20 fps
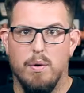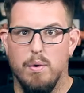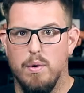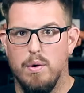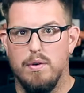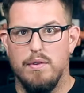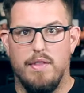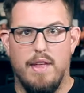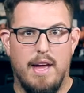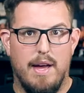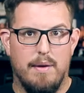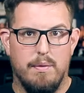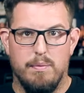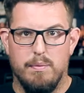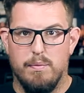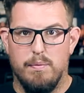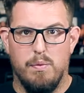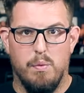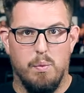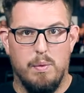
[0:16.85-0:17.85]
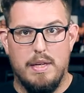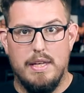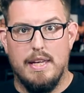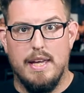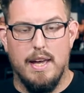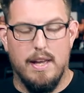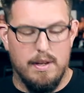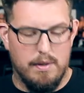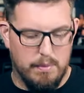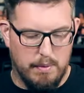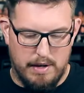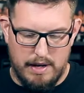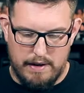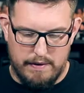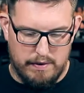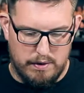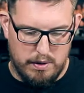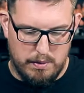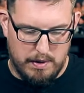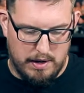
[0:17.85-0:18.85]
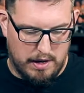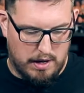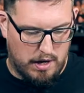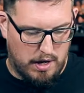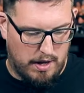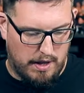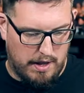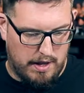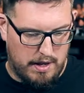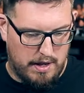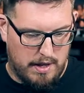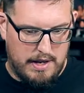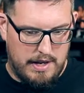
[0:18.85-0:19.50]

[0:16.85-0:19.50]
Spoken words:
or that weekend, whatever you want to call it.